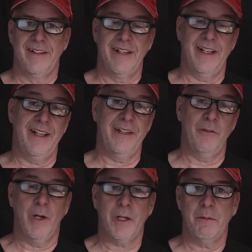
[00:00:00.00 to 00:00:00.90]
Hey,
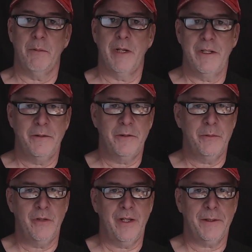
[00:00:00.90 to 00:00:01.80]
welcome to my
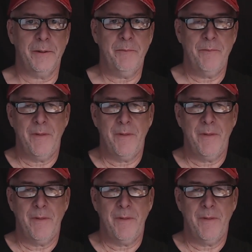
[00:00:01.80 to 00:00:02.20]
YouTube channel.